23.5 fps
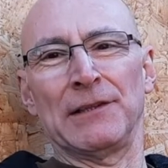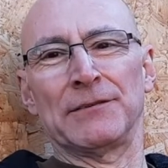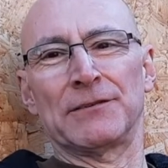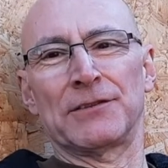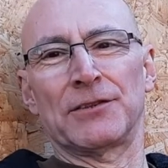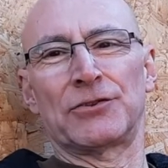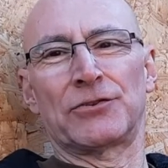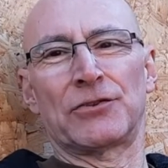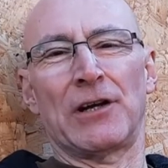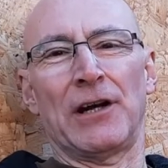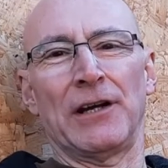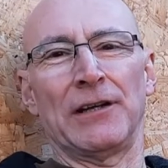to
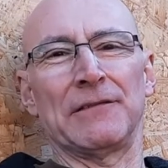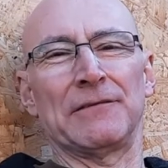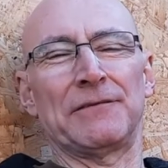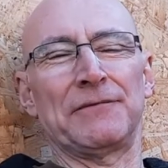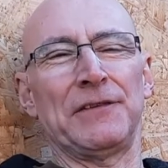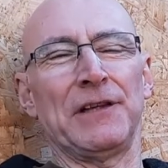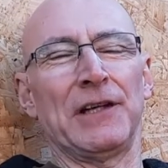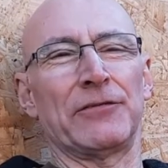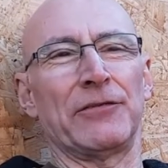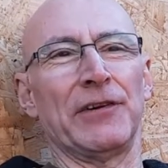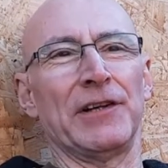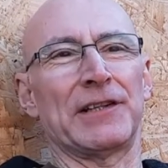try and
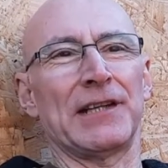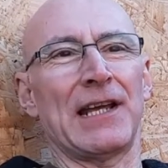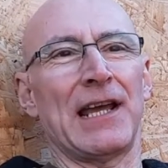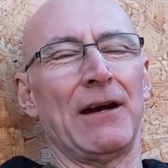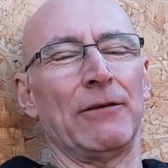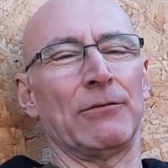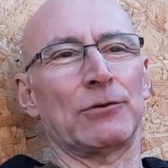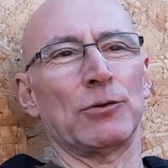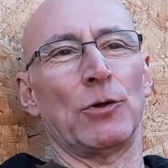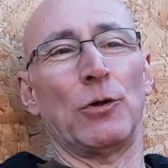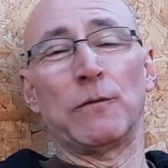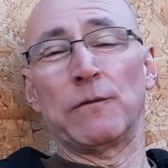figure it
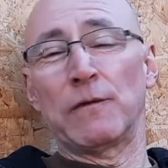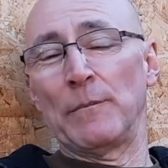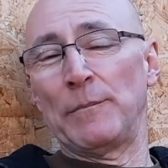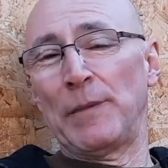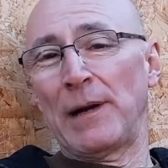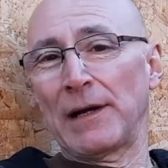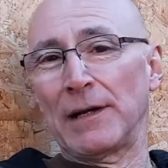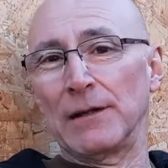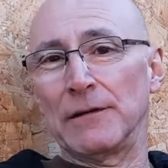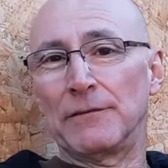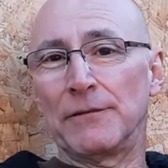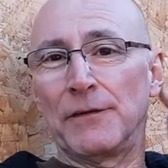out off the
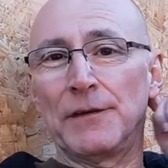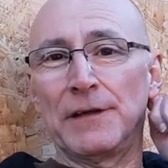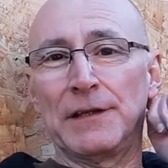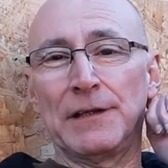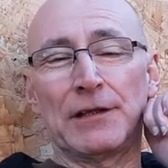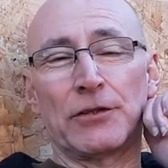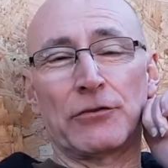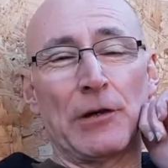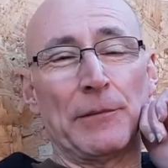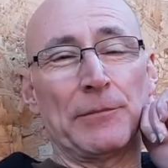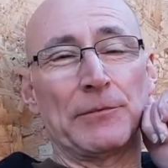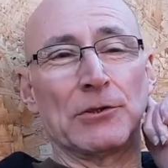back of the
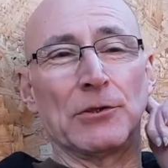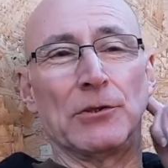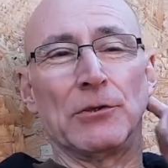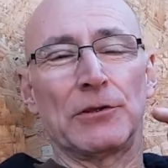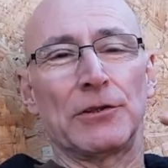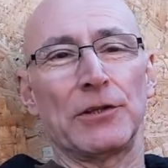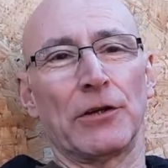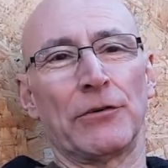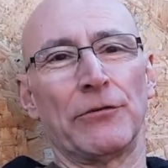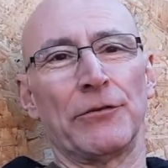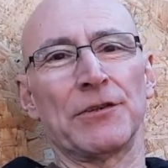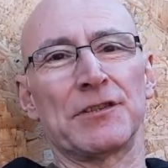
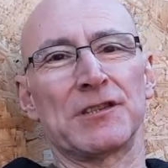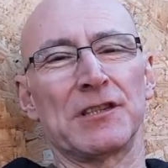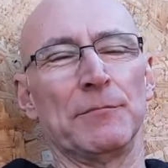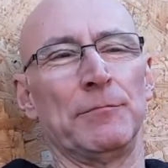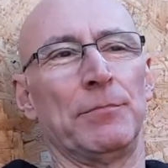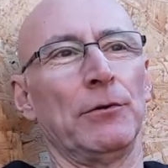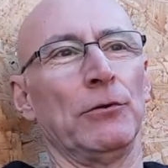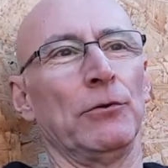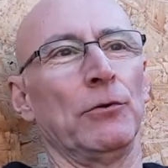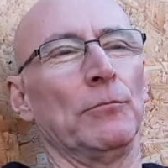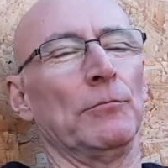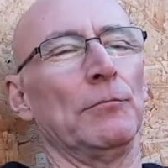cryptocurrency
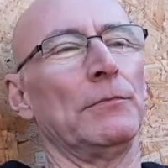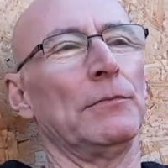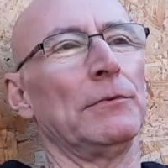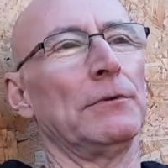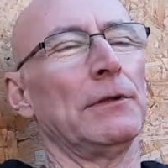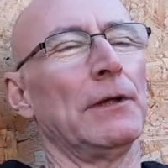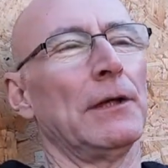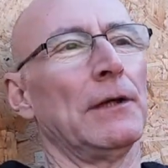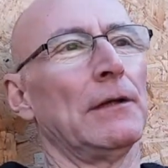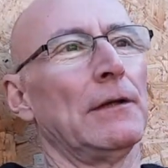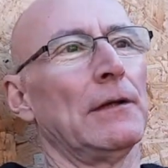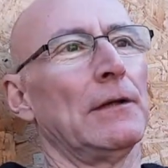boom
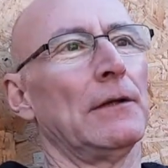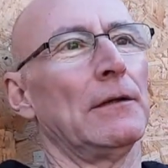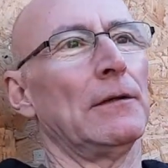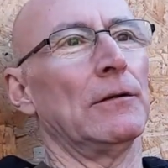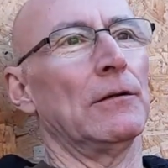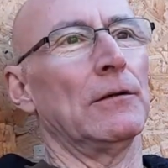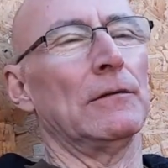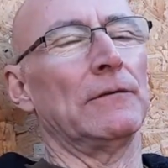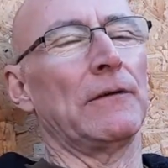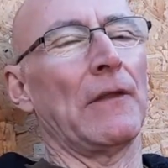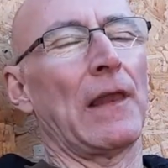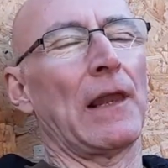
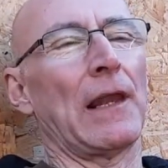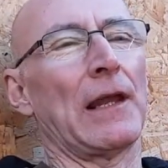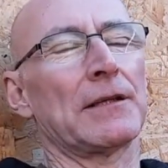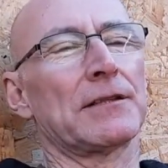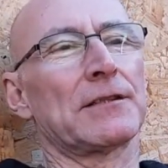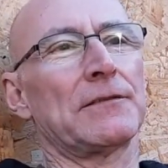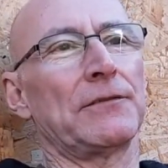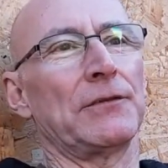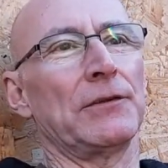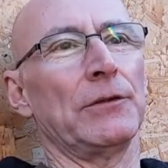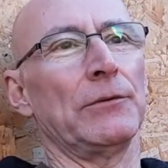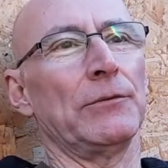over the last
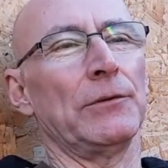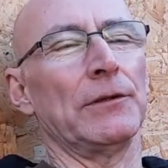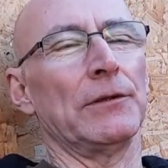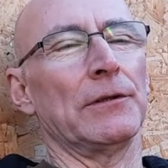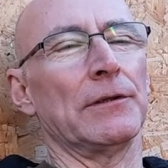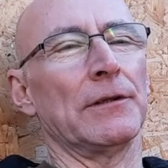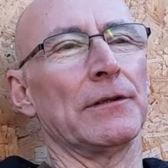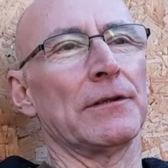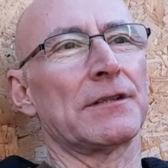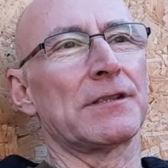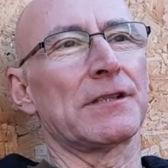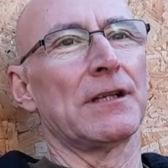few
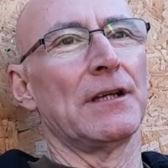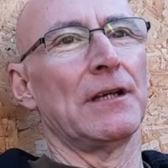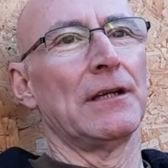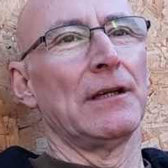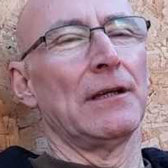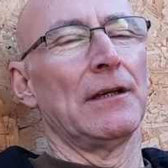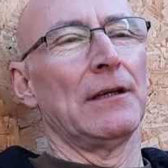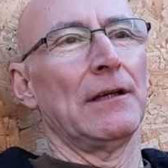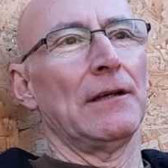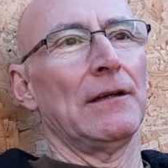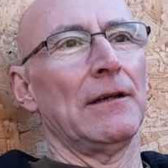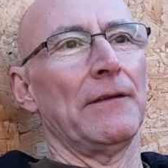years.
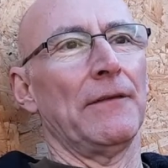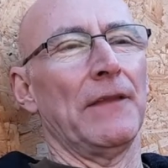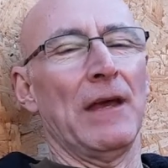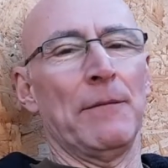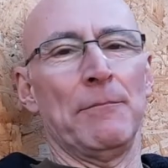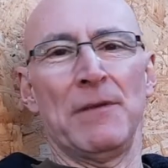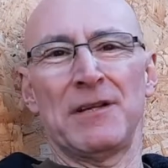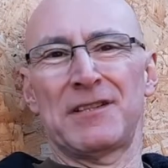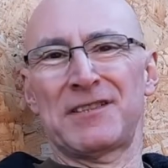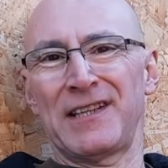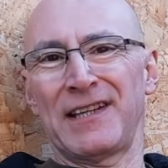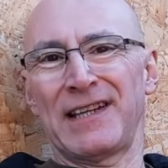They're
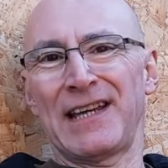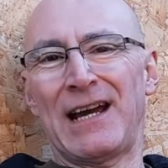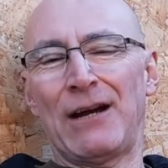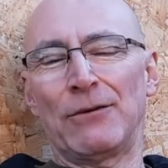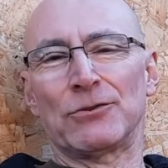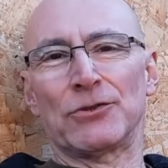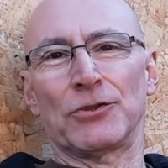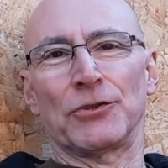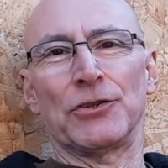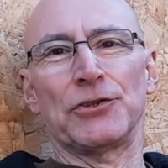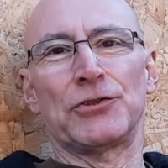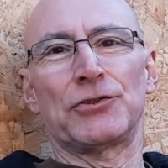missing out
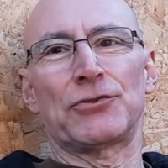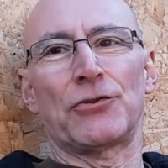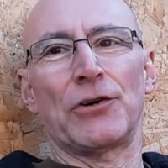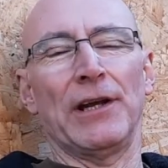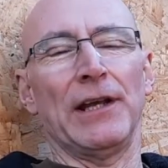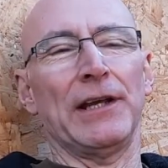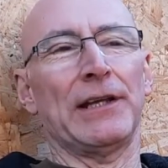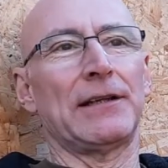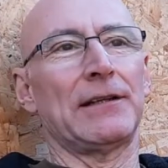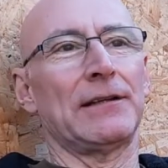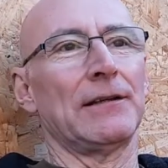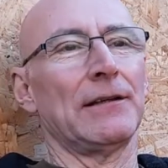on a
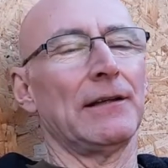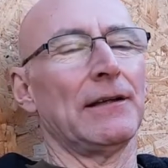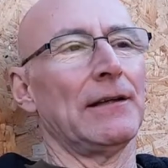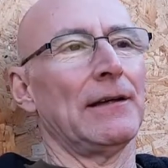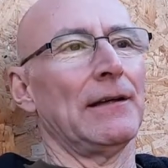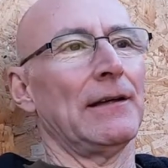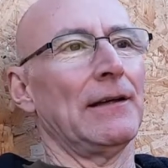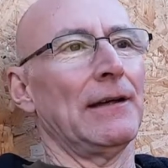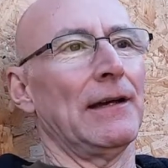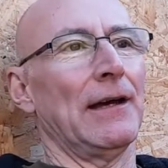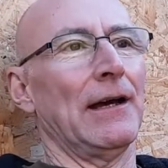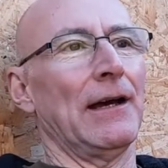trick
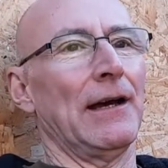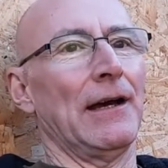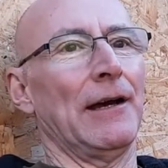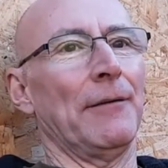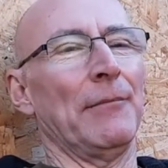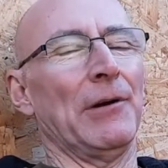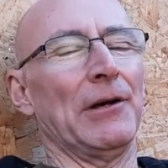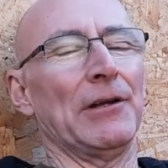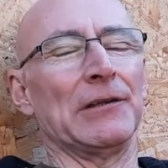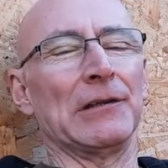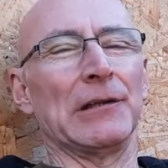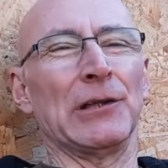
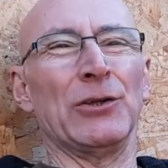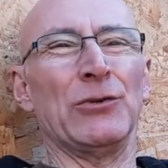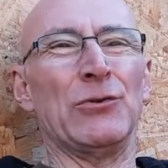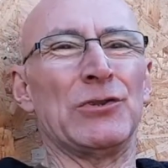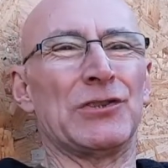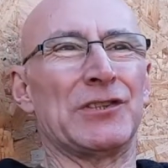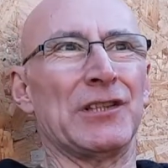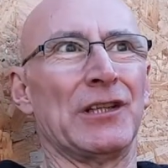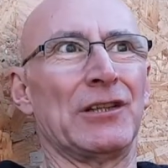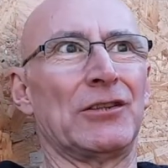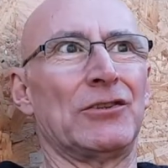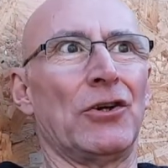and
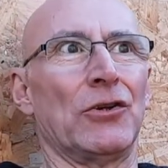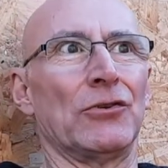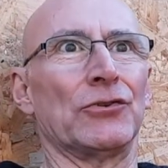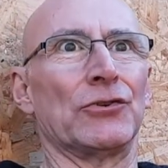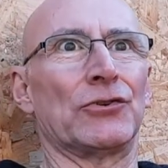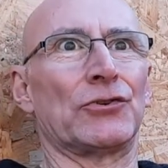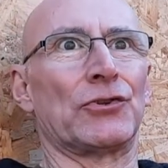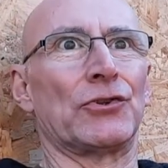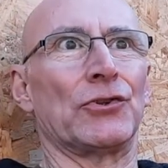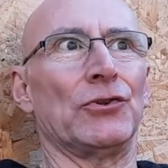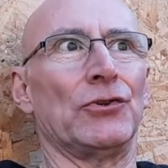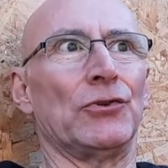losing
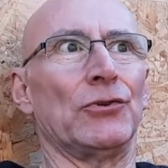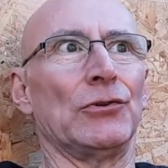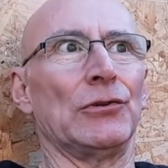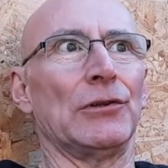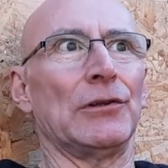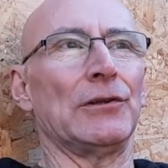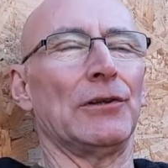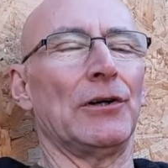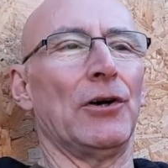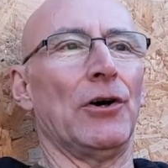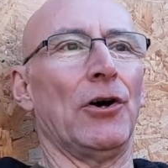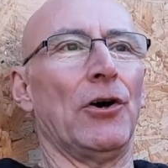
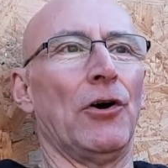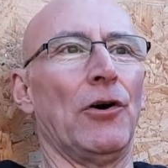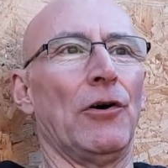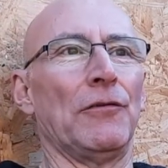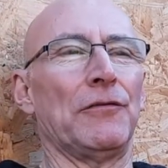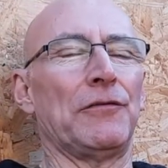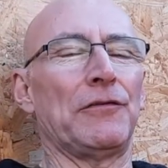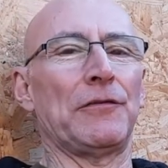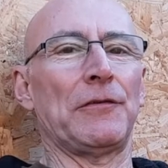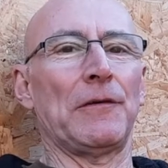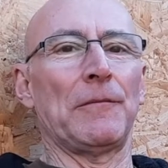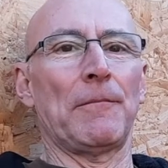control
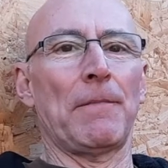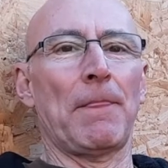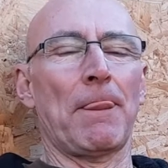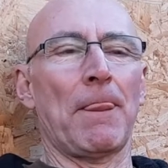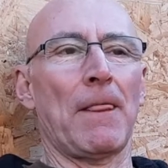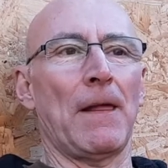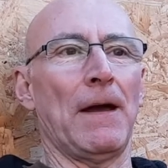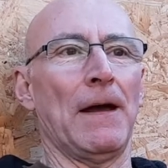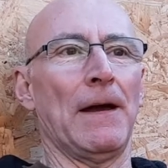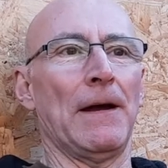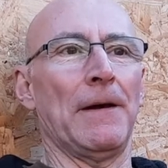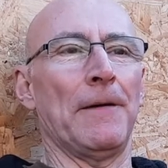of
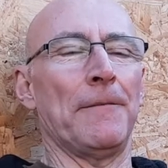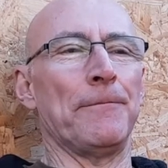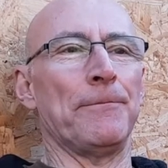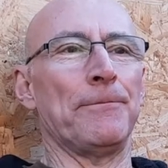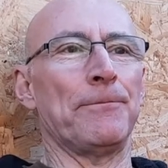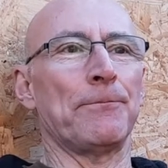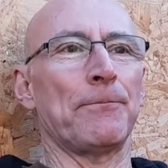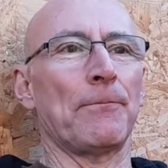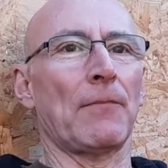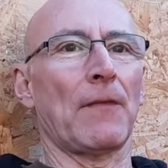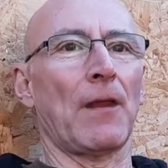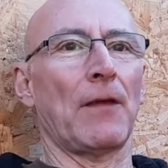
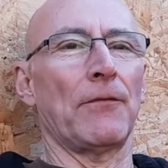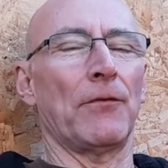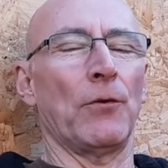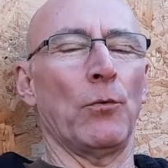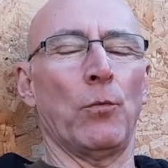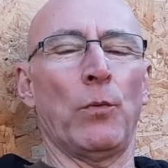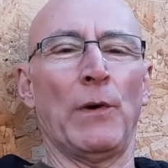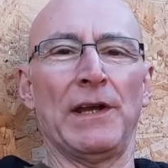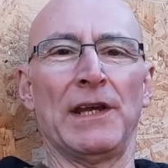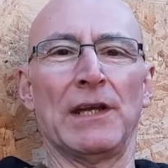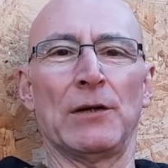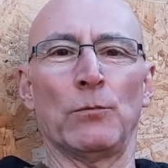the
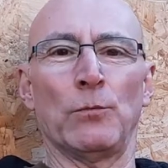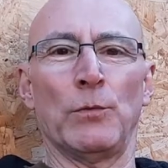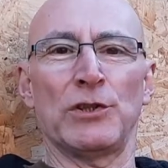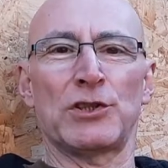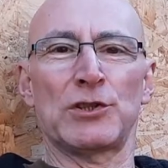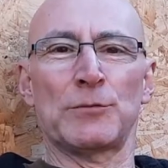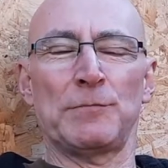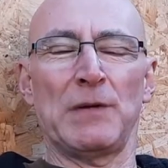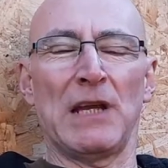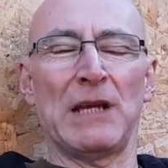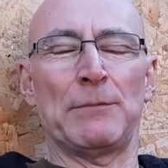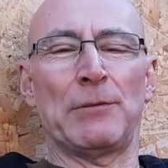way in
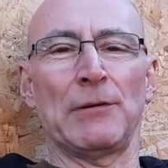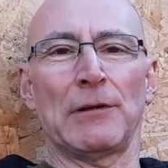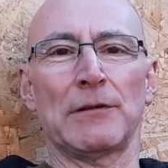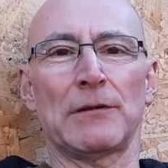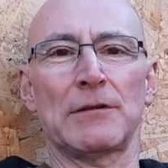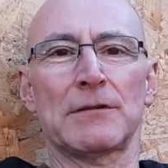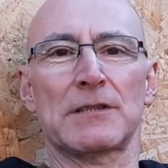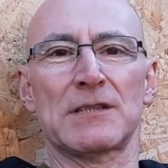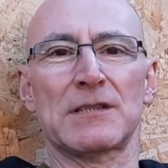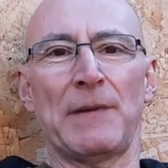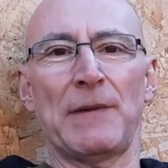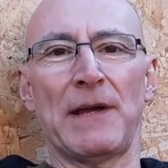which people
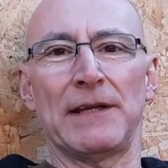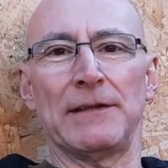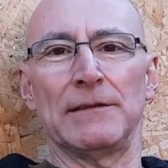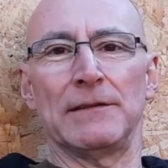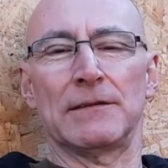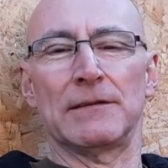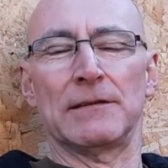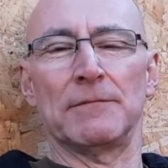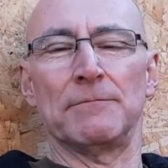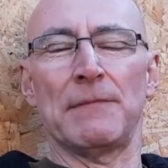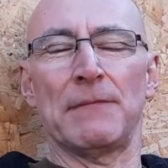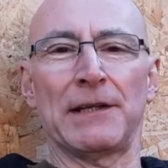spend
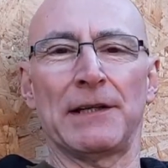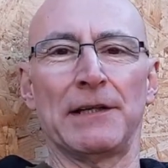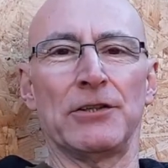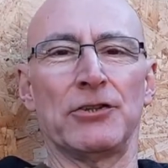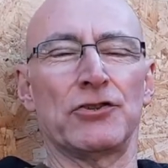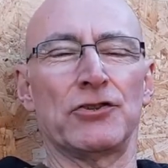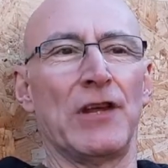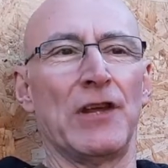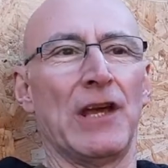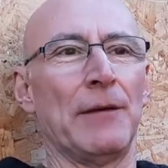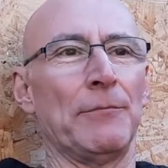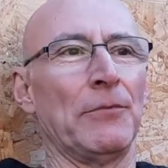and manage
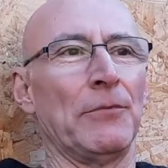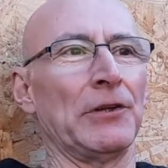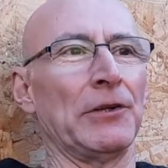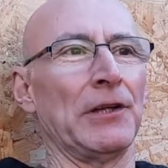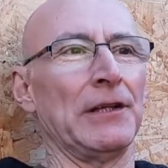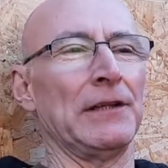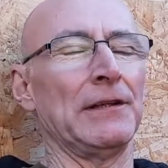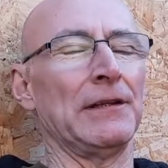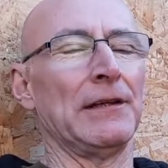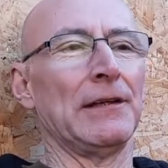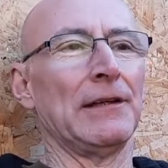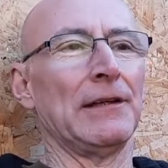their money.